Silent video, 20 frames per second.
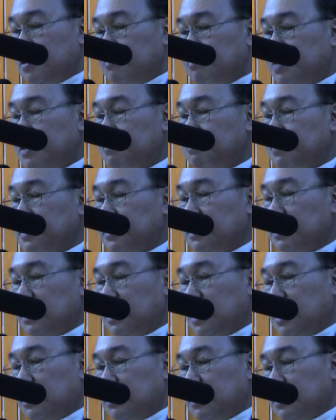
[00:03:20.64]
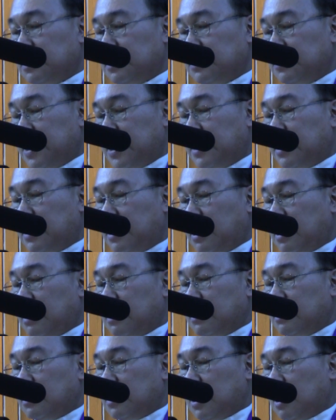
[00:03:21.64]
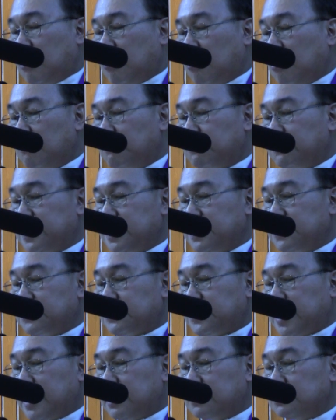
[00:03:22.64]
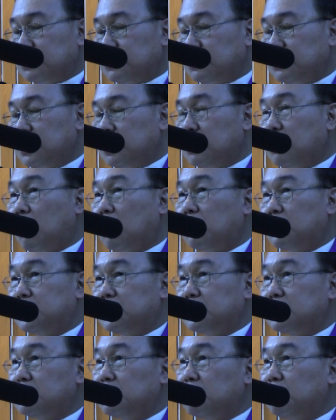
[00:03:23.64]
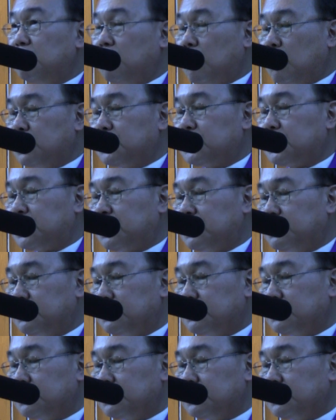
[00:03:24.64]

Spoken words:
People there are offering thanks to the goddess of water.